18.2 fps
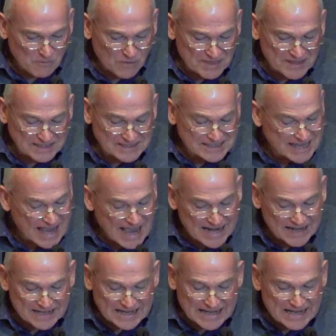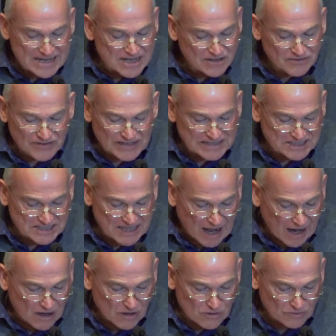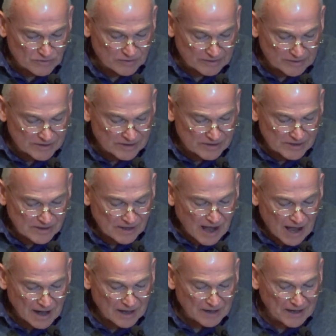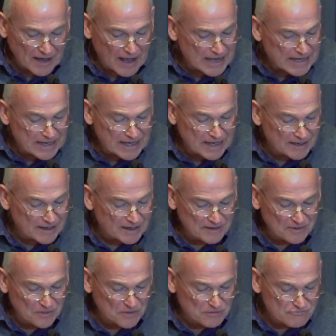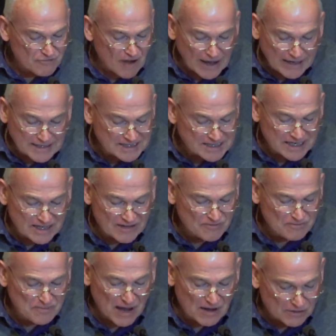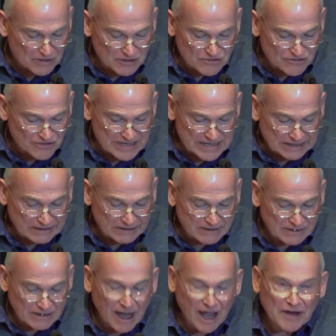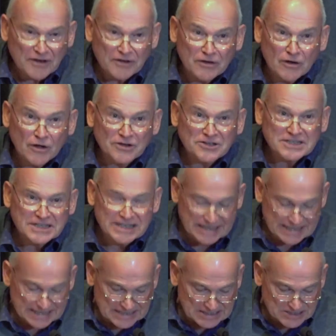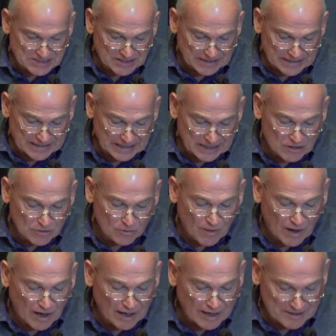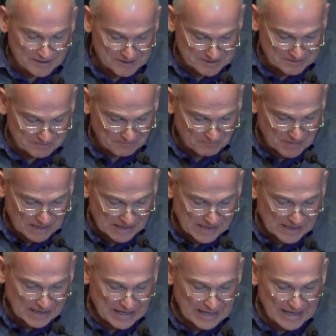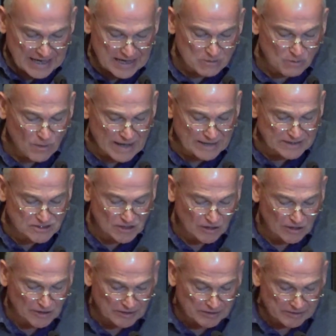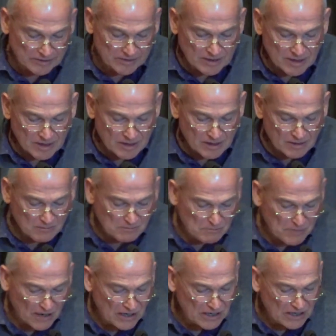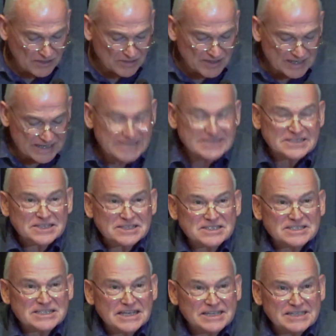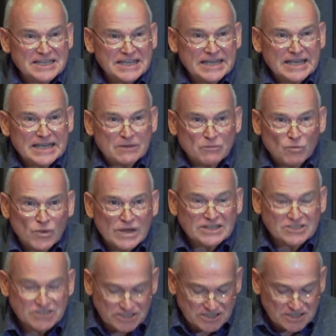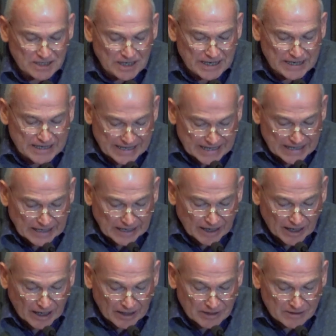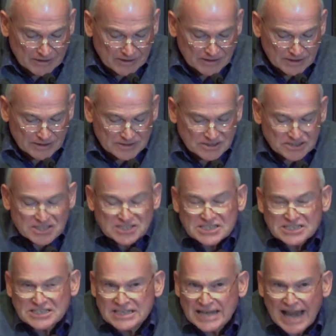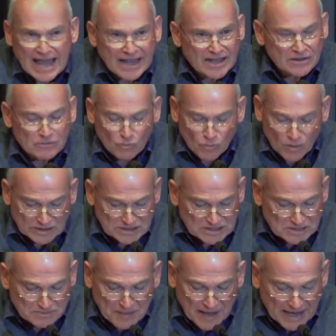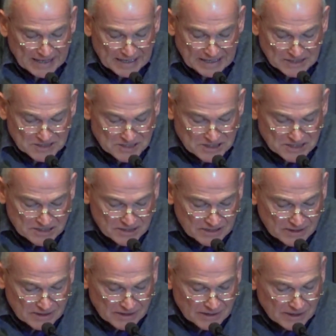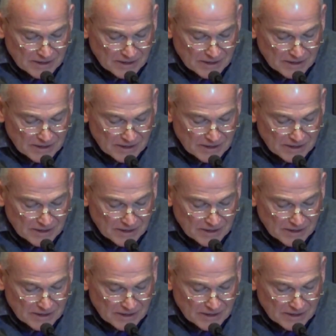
with a technique of its own, like the writing of poetry, and not easily acquired." He went on, "Perth is a city in which to linger, to slacken one's pace,